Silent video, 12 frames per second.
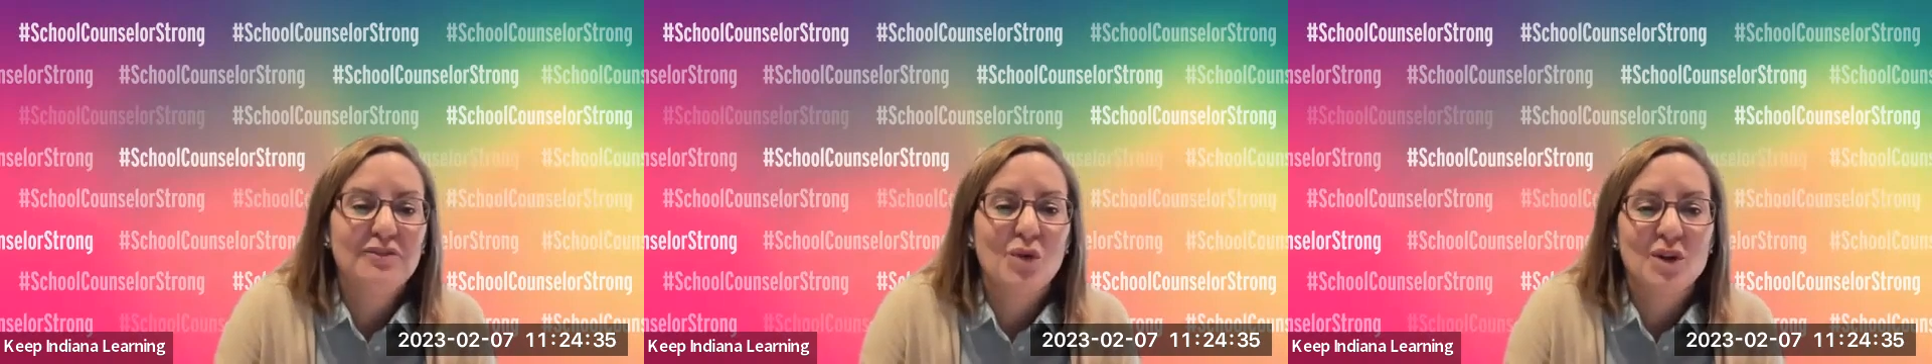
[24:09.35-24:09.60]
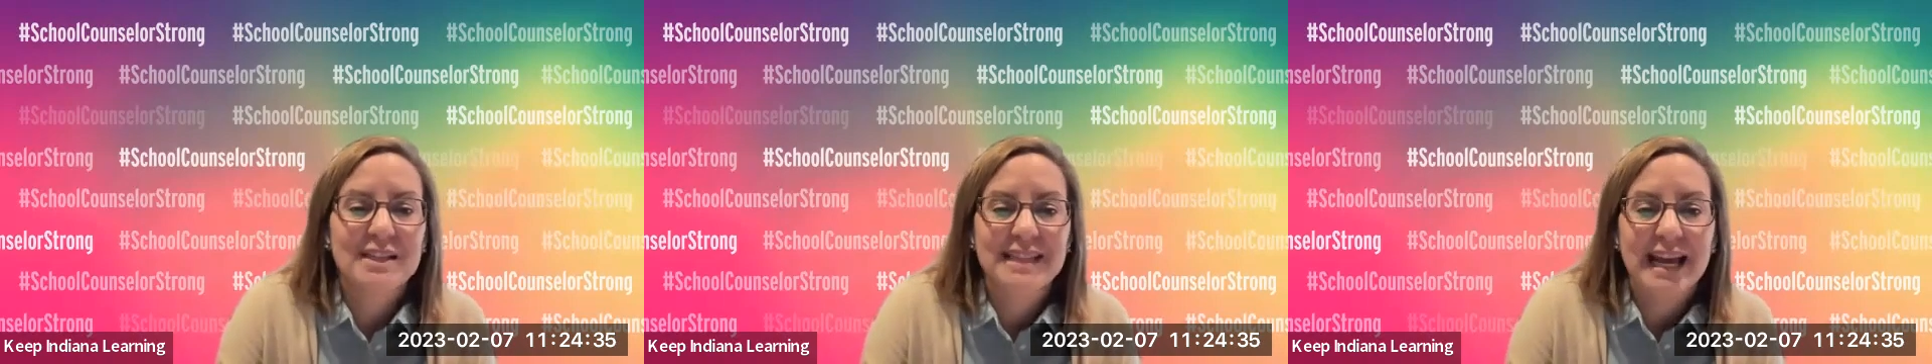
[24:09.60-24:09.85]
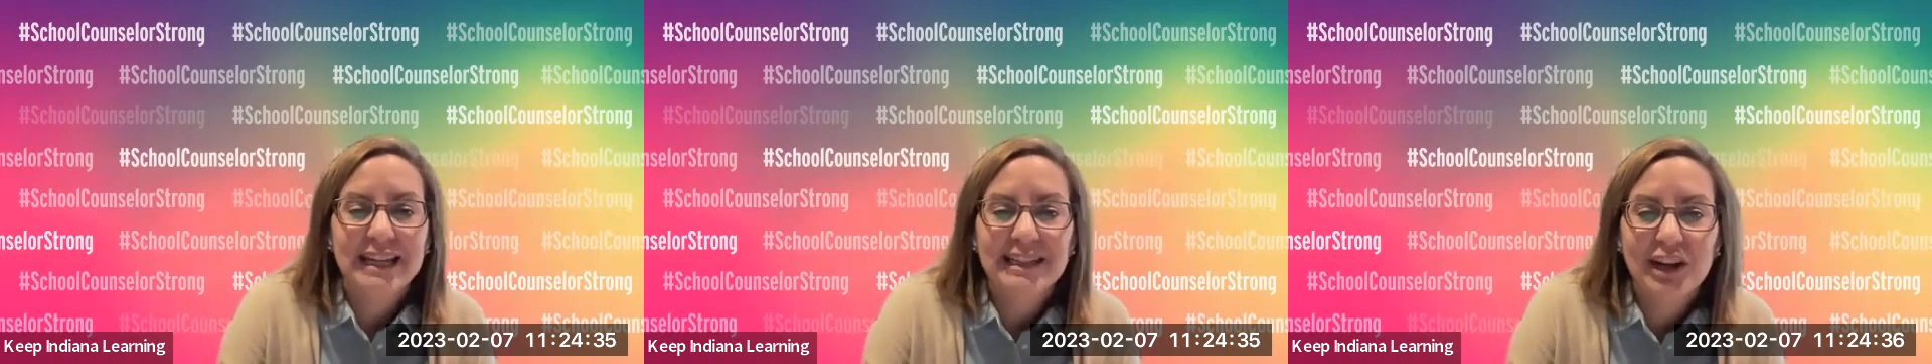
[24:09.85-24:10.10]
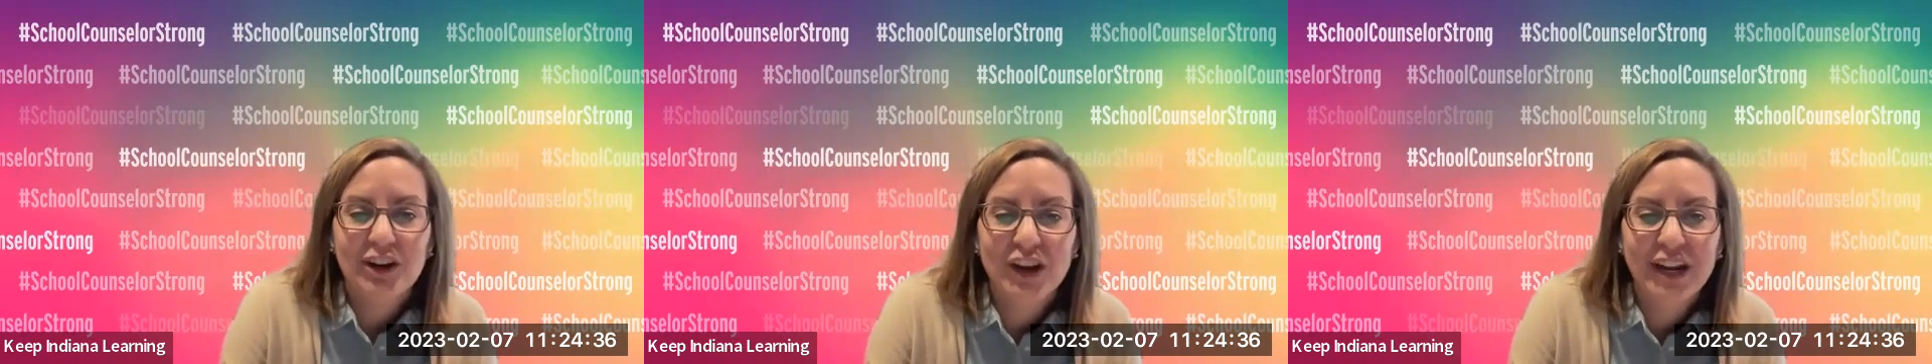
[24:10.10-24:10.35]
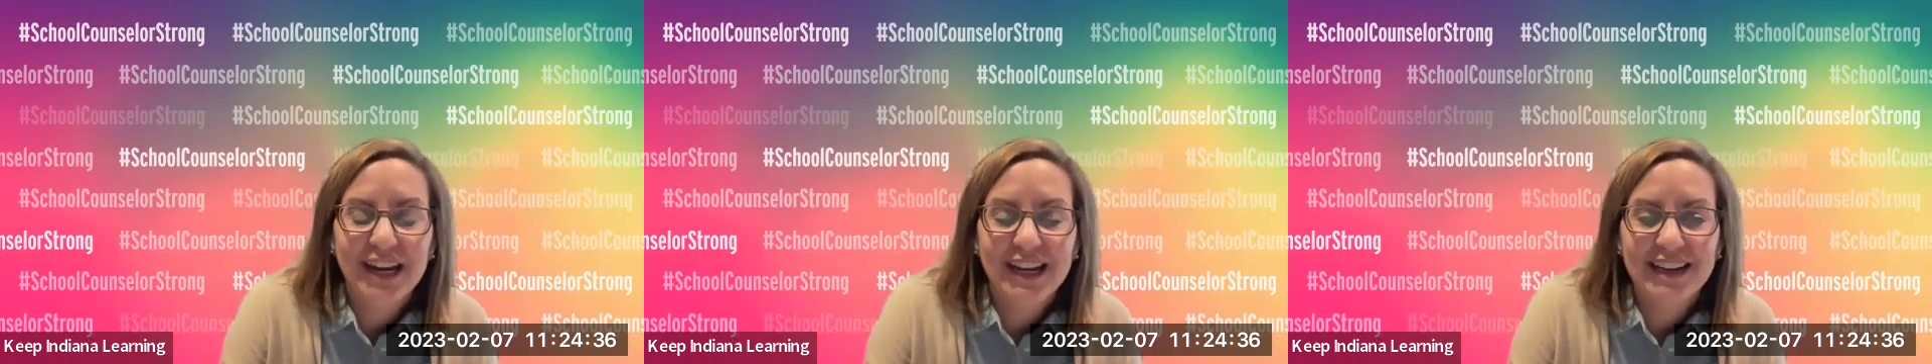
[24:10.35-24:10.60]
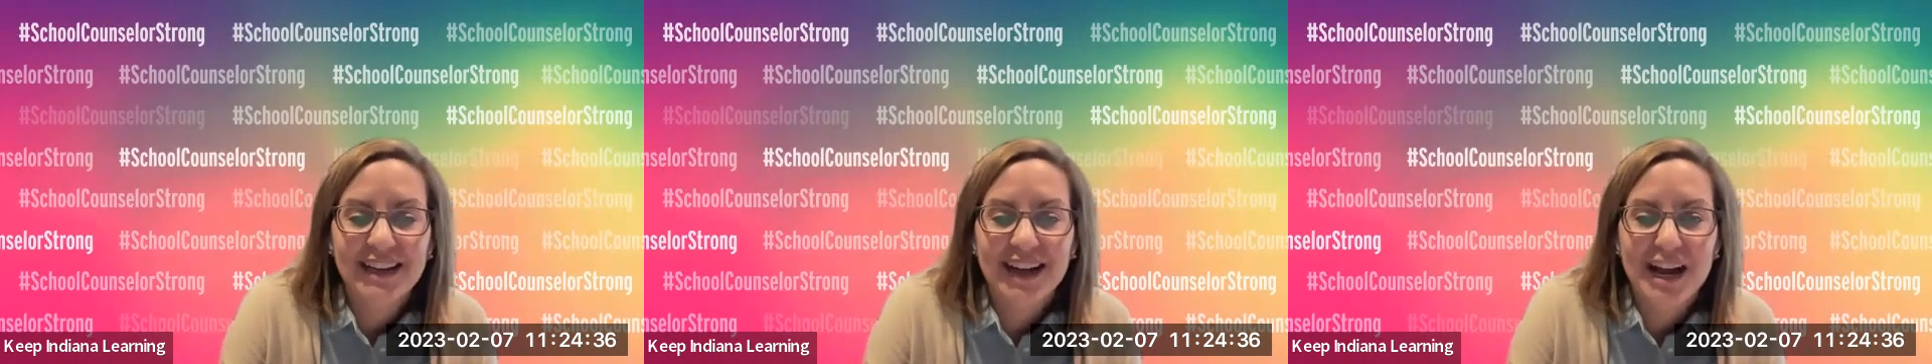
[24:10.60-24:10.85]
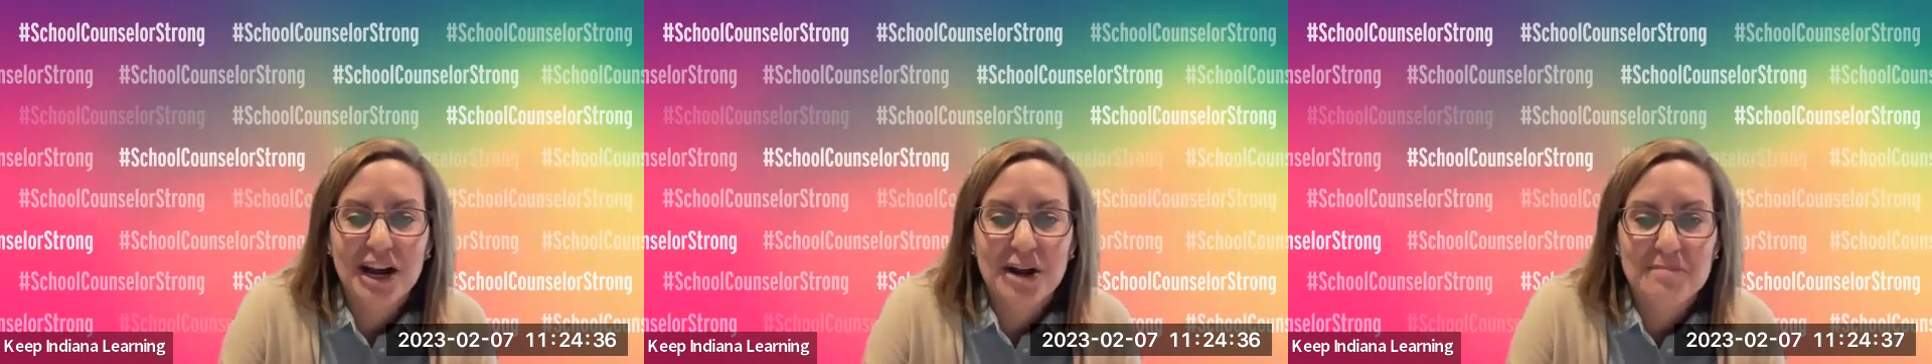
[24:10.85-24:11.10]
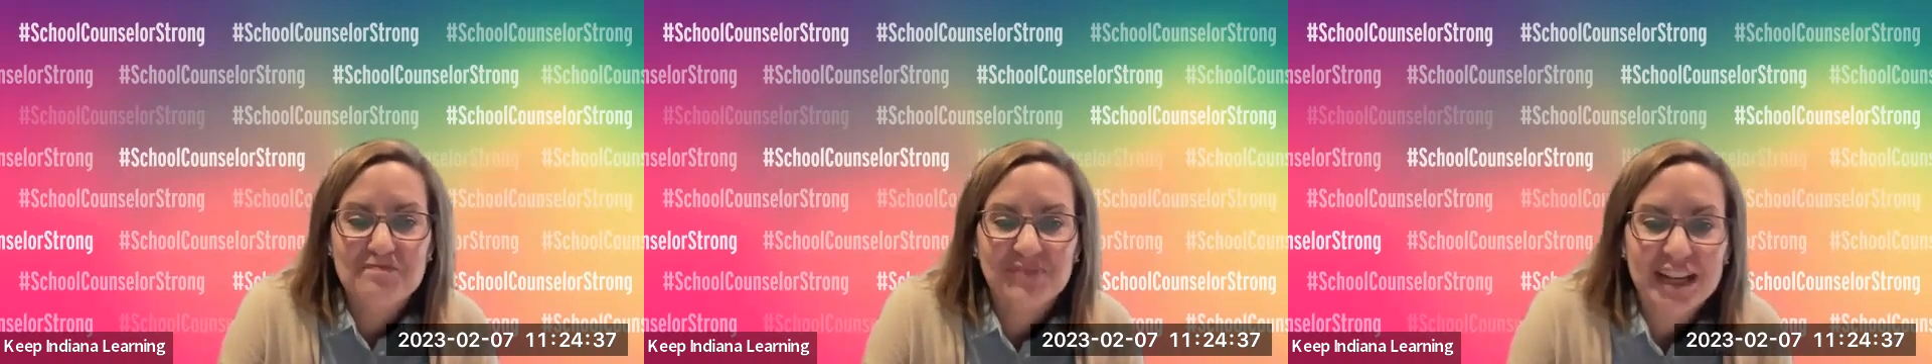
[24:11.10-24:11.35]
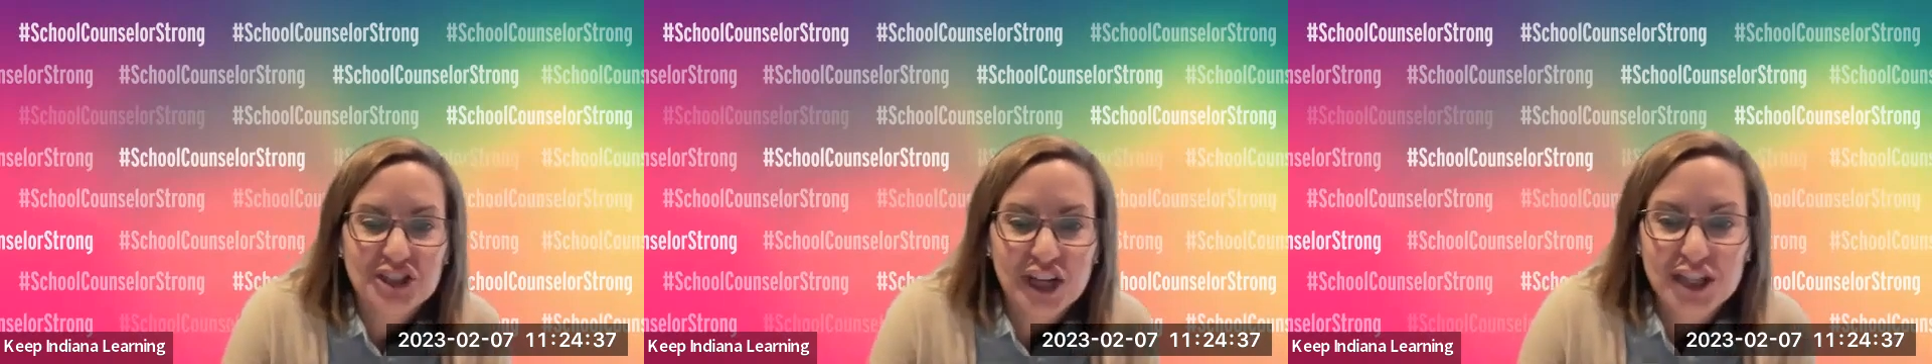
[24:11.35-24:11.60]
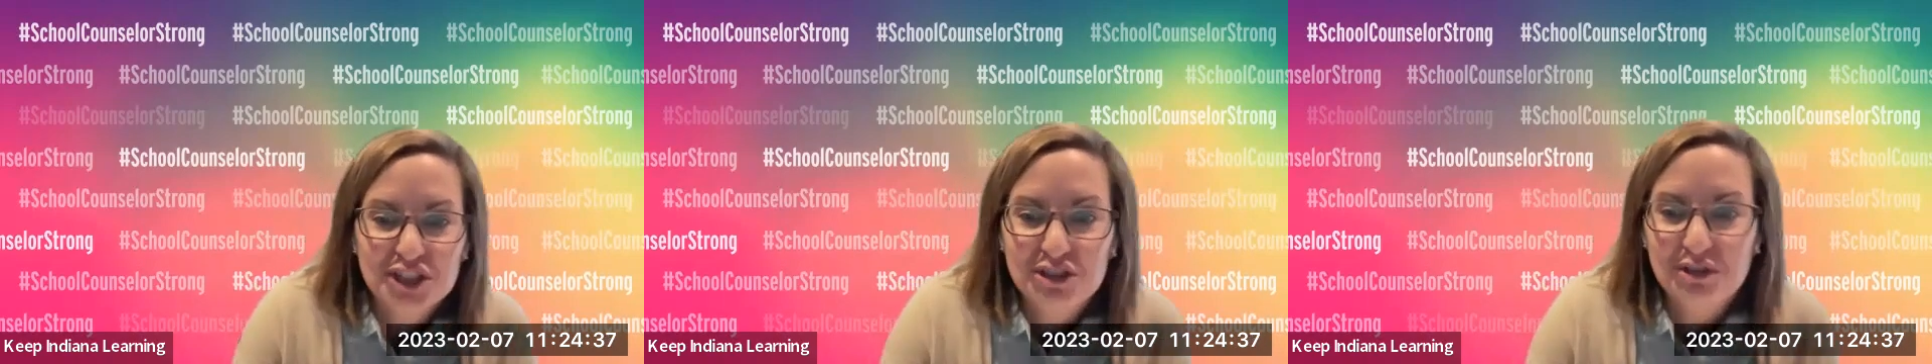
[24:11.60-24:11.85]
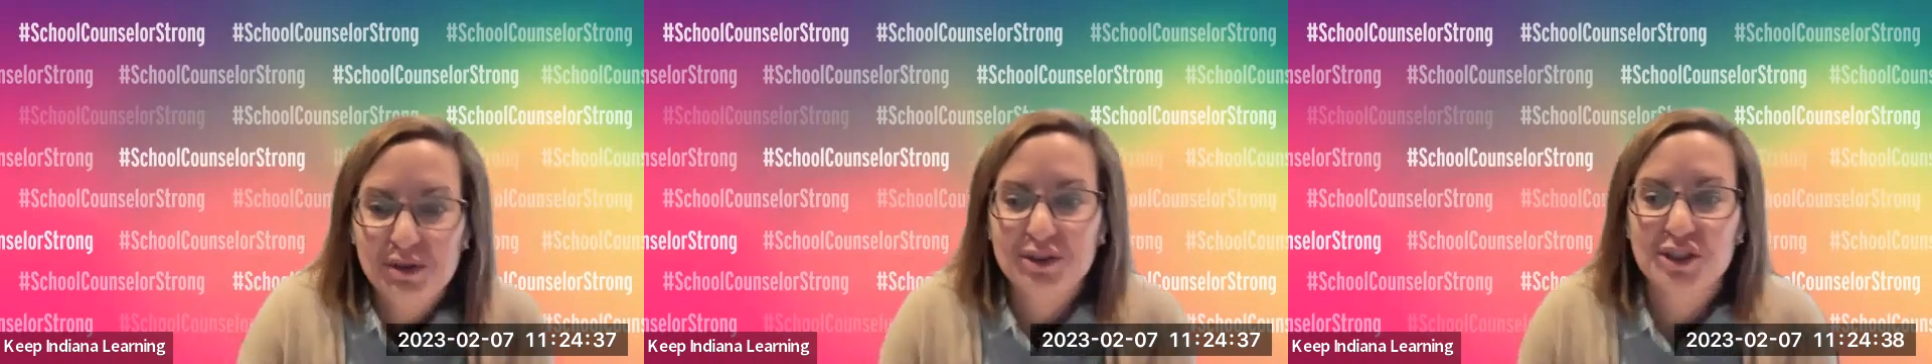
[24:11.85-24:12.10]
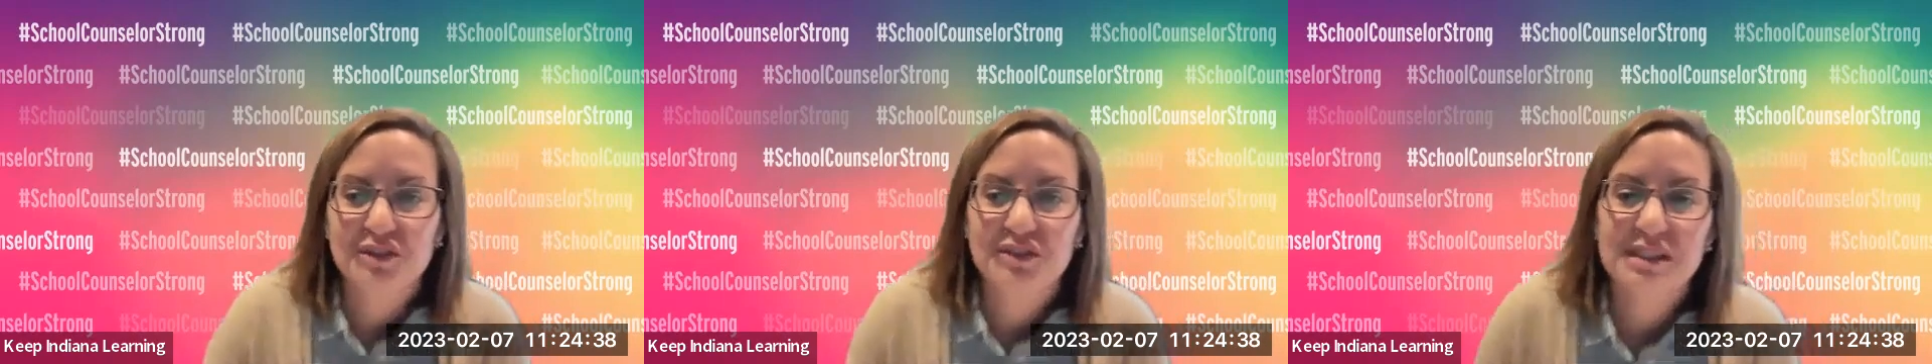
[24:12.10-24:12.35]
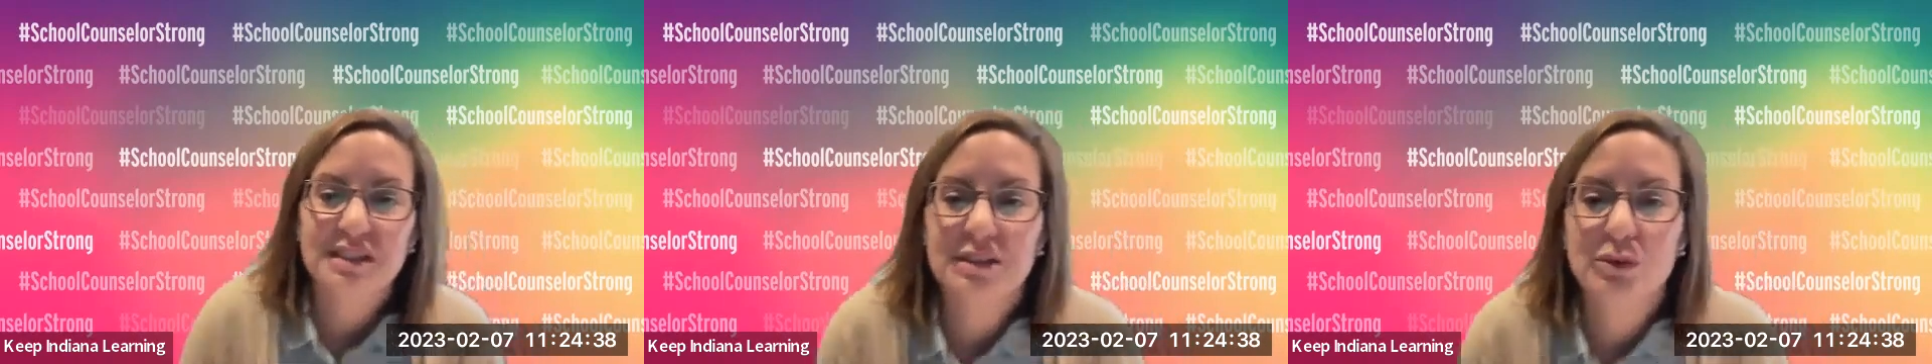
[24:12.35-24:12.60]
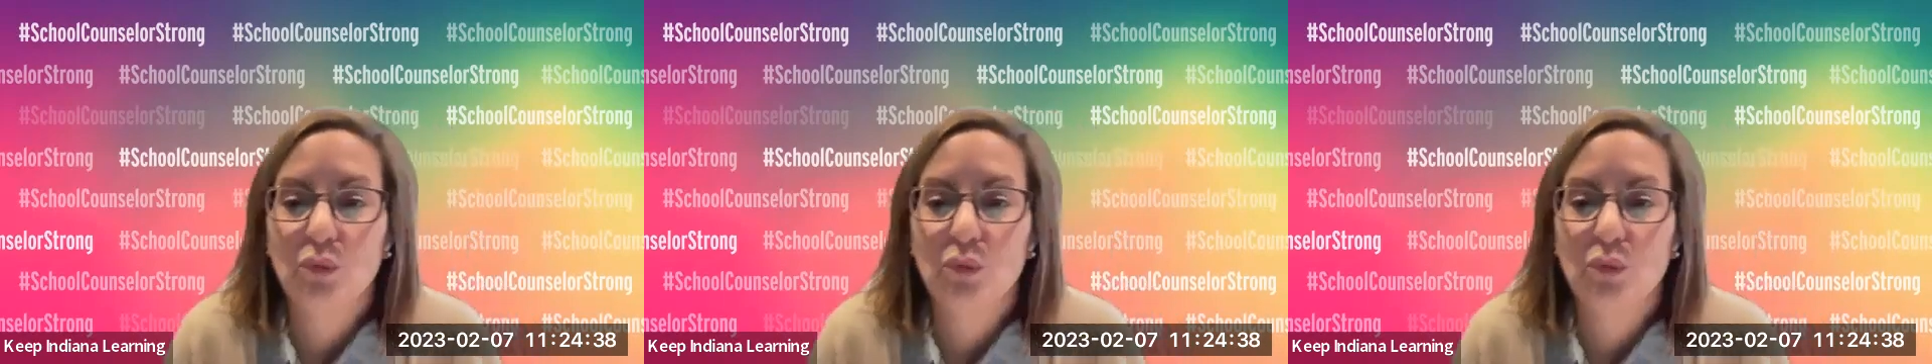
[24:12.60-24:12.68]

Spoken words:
For secondary educational career services,